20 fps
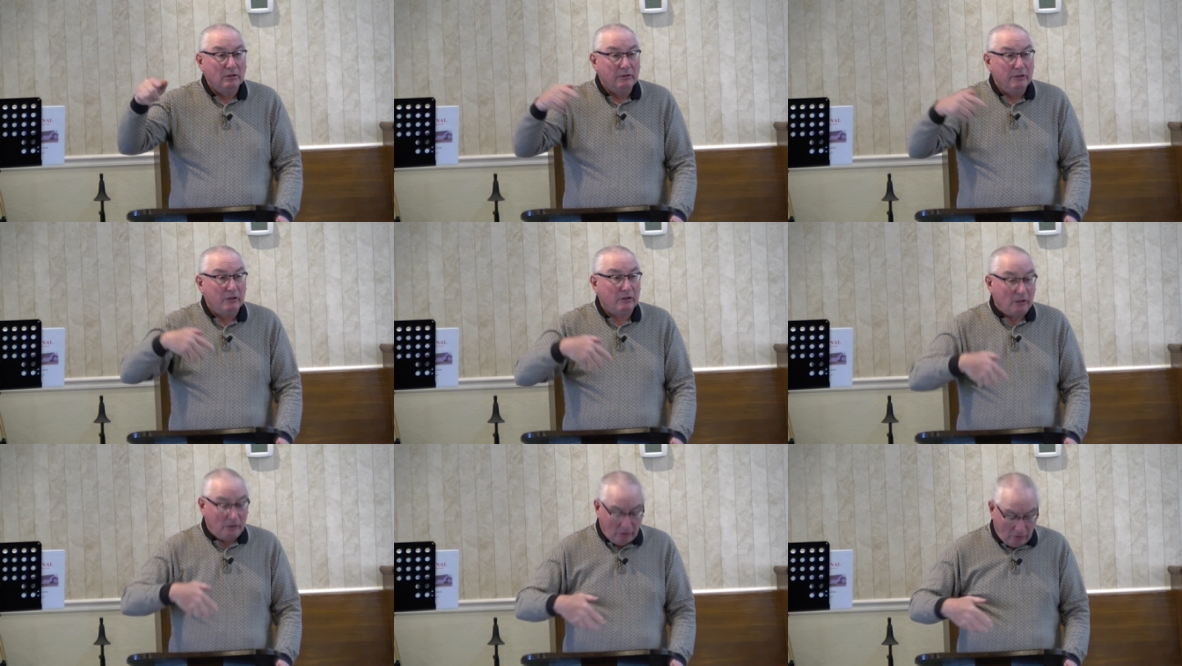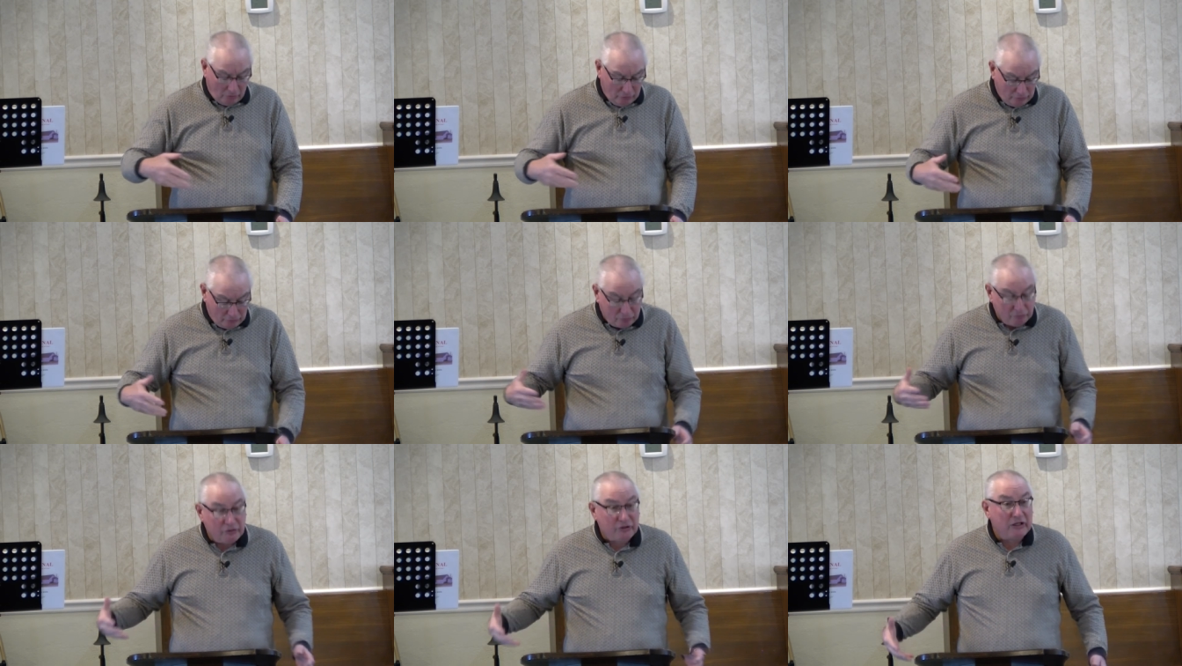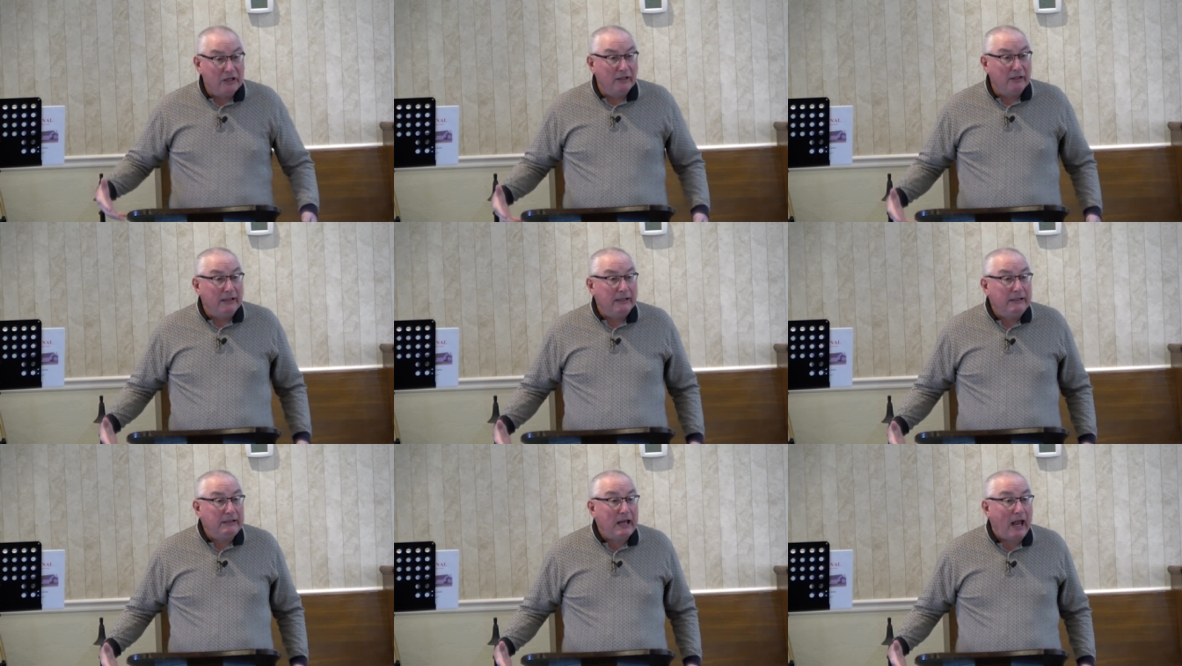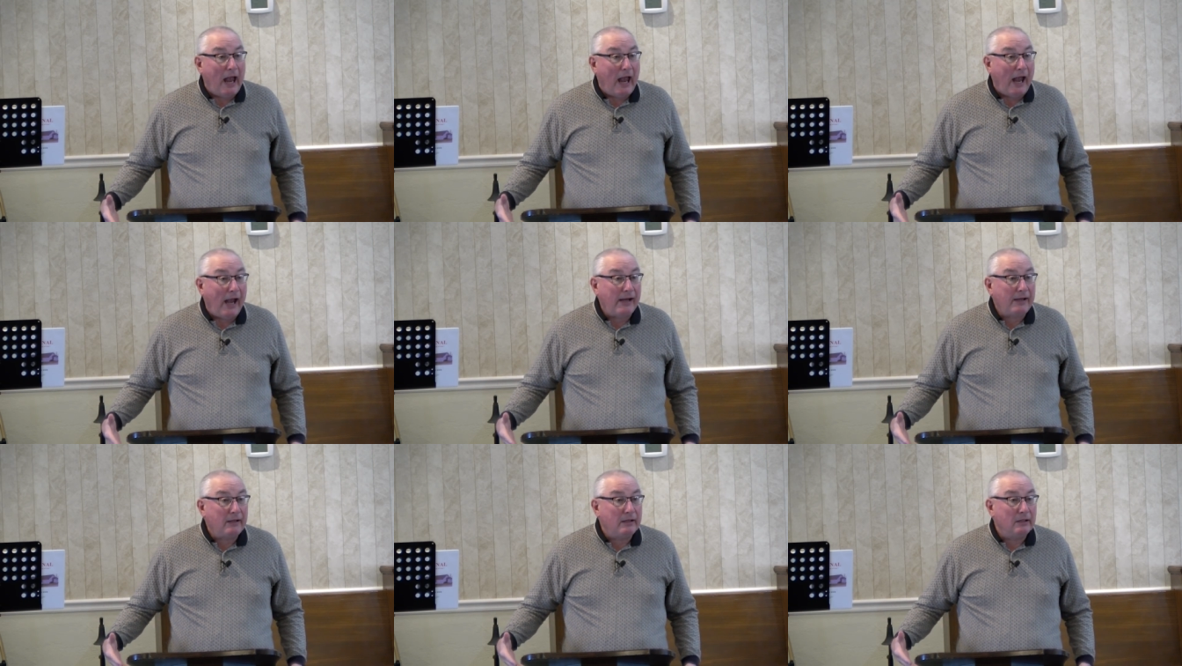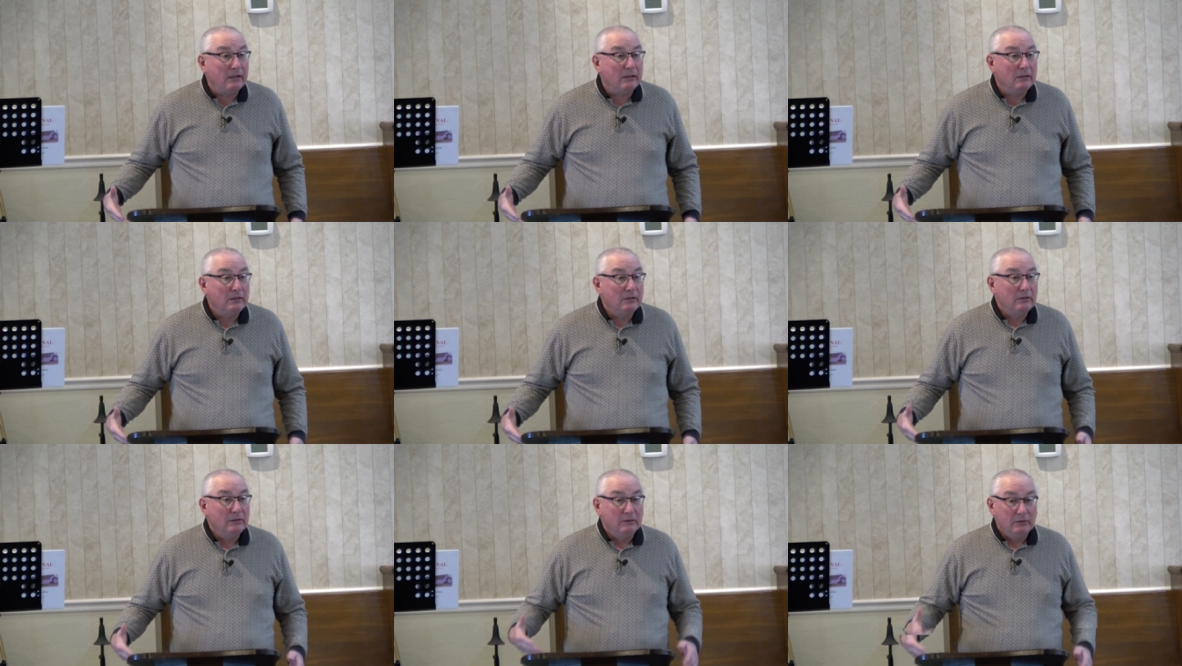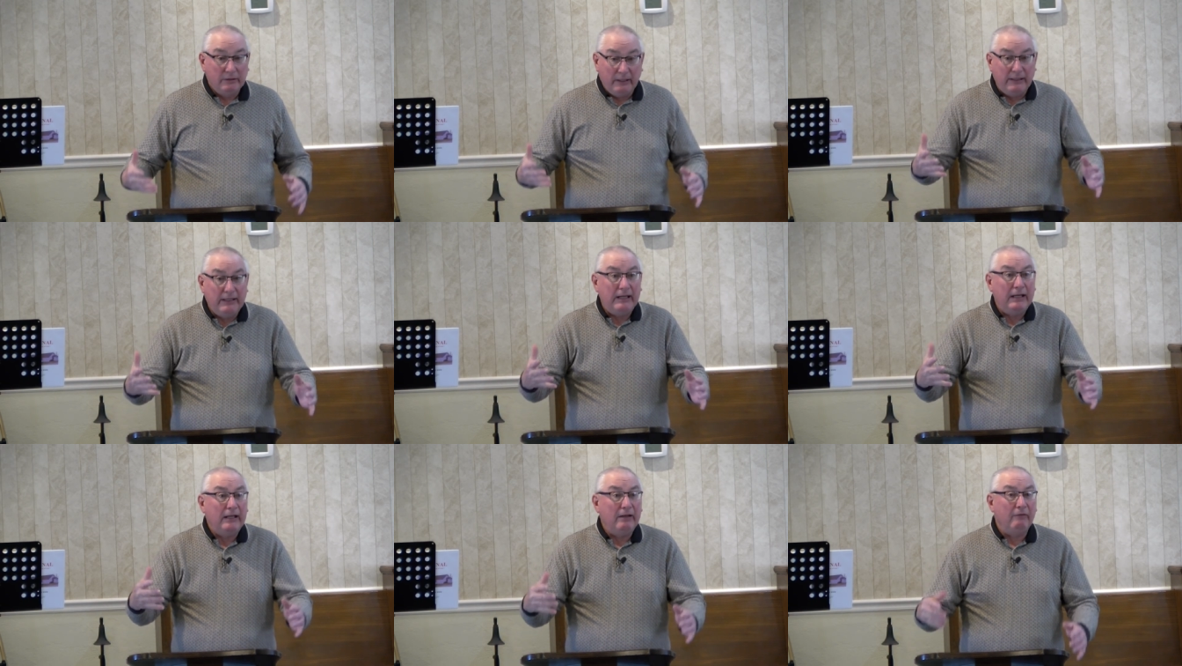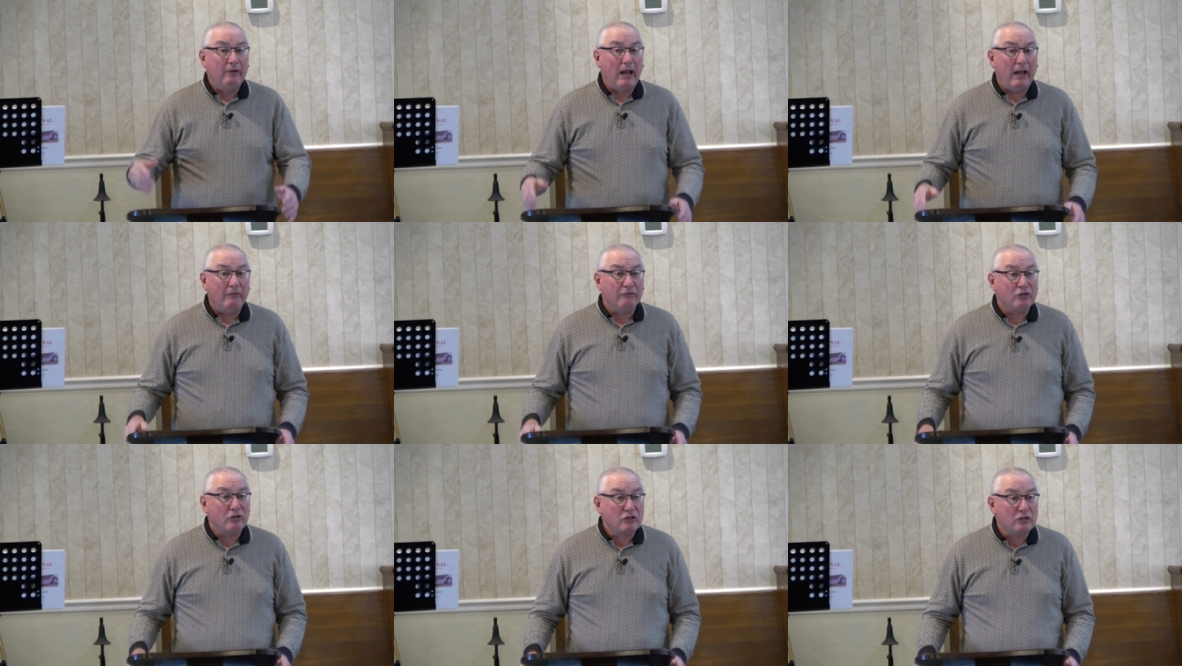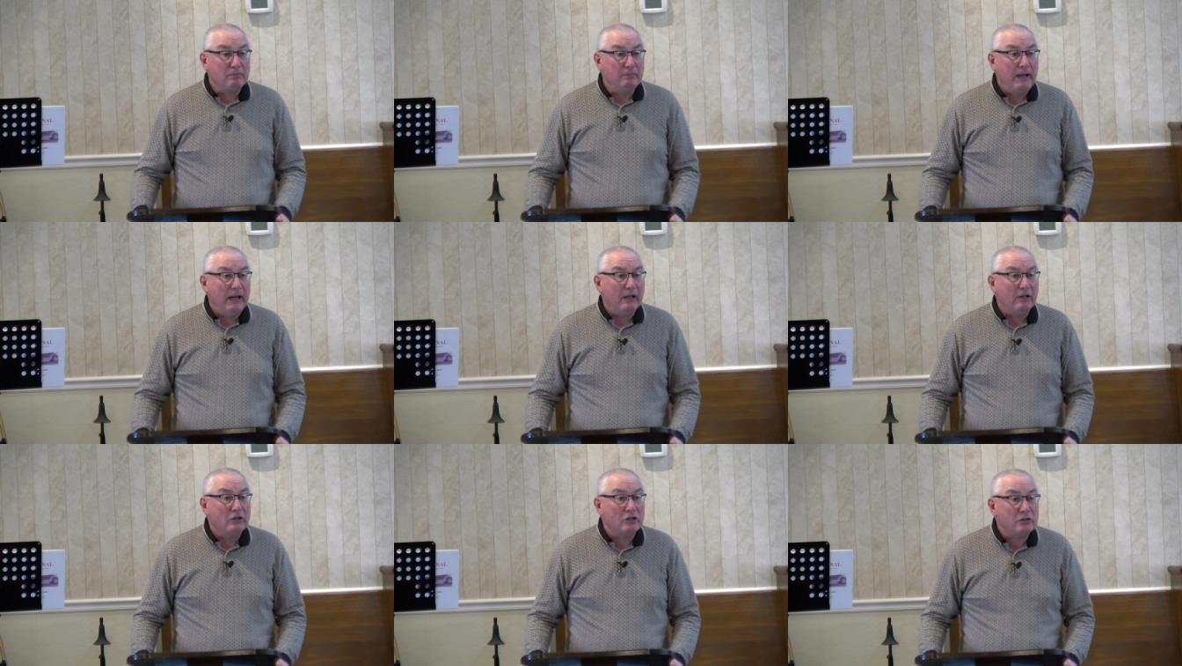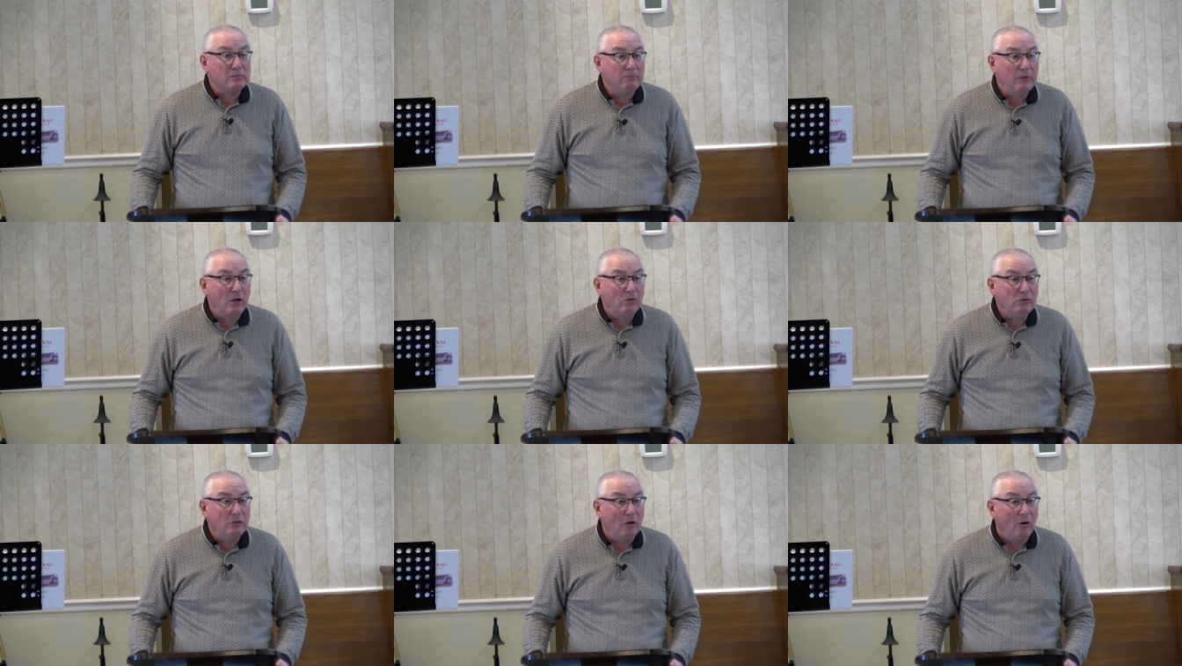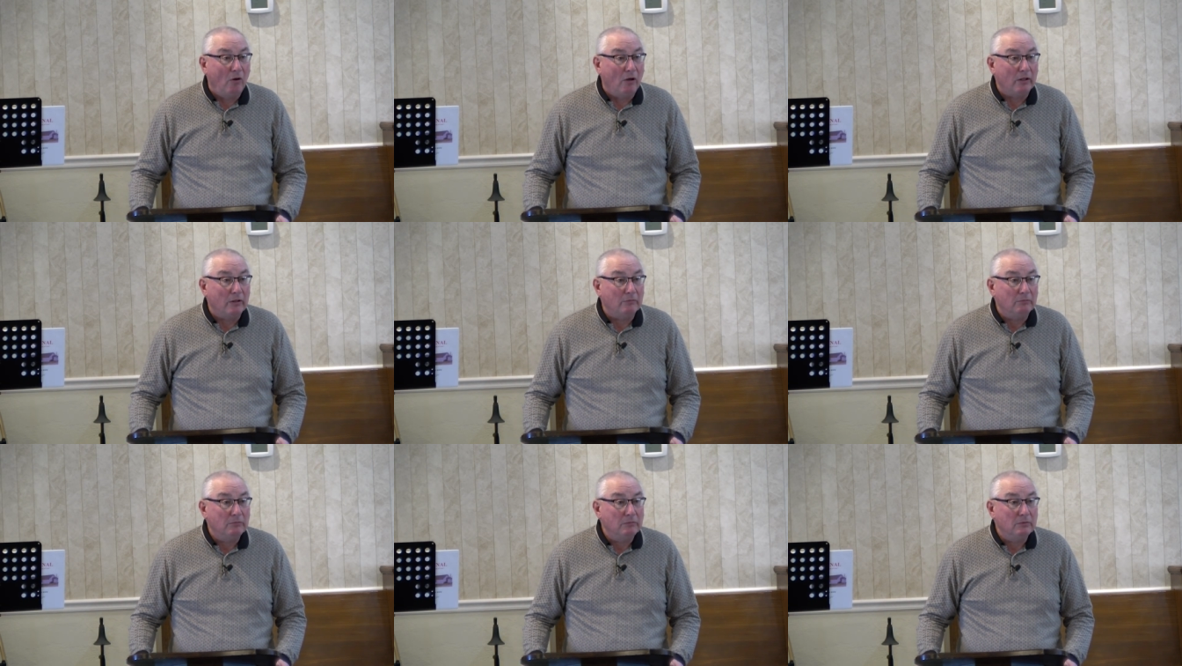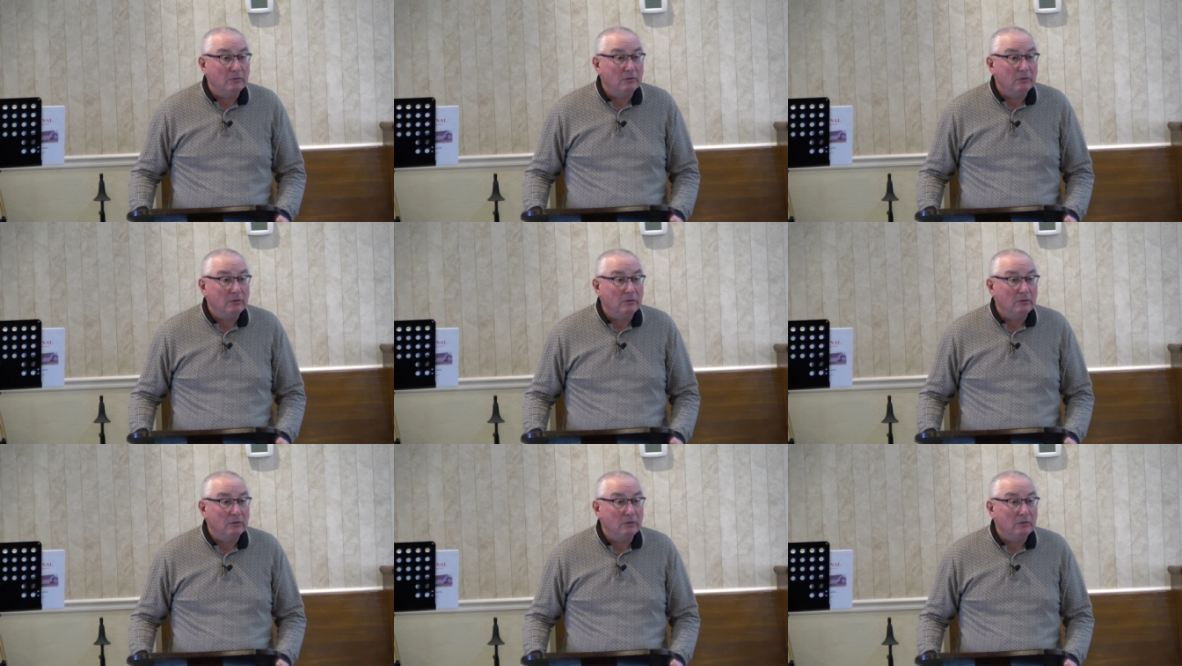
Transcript: Their clothes were still intact. They didn't even have the smell of smoke on them.